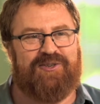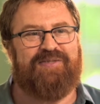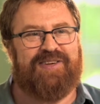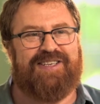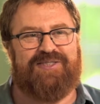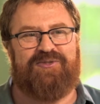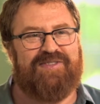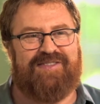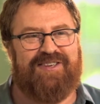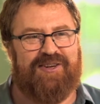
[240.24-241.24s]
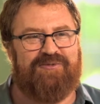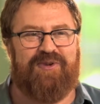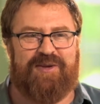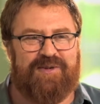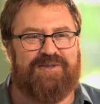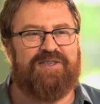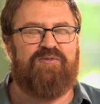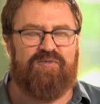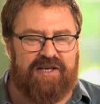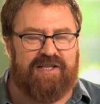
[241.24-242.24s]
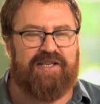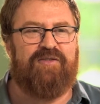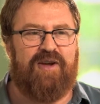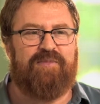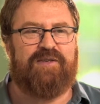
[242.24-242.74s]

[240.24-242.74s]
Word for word: terrific. It's you know great music, really great